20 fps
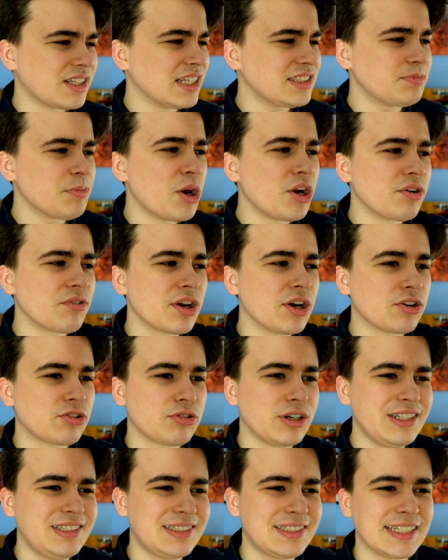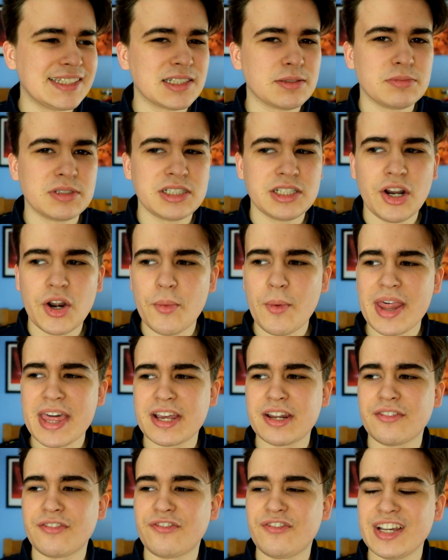That's my only real criticism, and the only way they
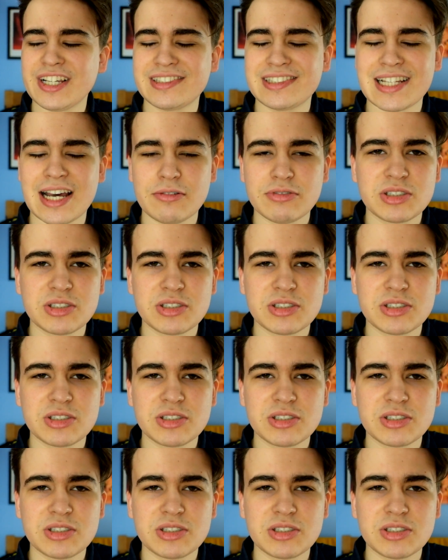could have fixed that